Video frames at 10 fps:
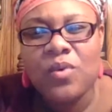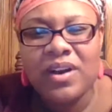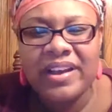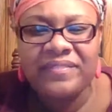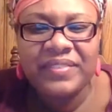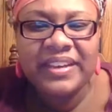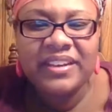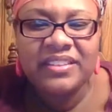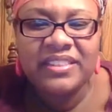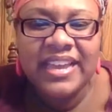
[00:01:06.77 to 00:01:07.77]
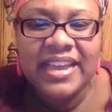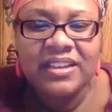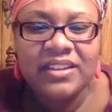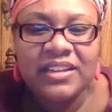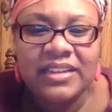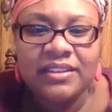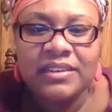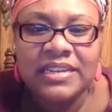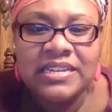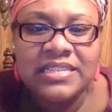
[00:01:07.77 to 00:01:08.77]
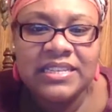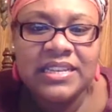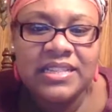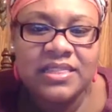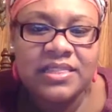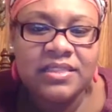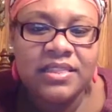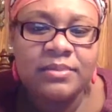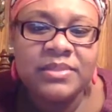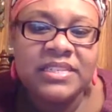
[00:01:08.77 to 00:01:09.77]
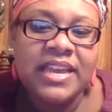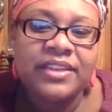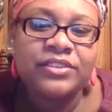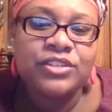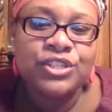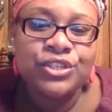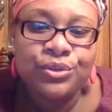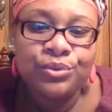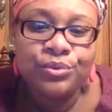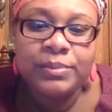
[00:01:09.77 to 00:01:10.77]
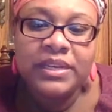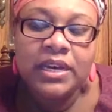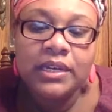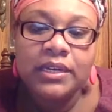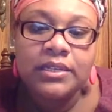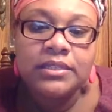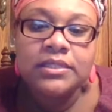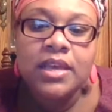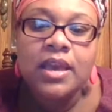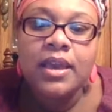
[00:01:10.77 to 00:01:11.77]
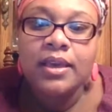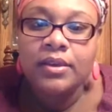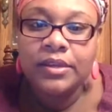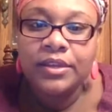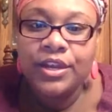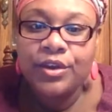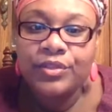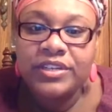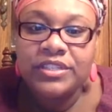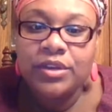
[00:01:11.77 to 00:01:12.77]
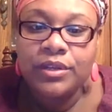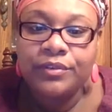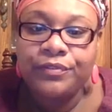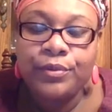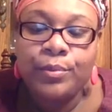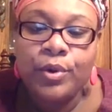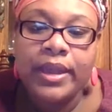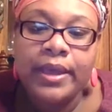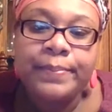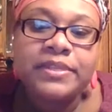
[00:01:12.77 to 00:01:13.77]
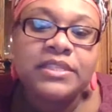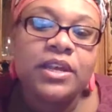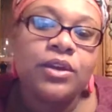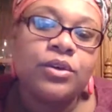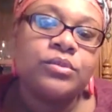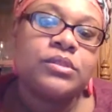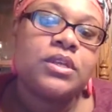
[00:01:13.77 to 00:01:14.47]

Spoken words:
Well, I figured they needed to get them together soon because, you know, there's only a few more episodes.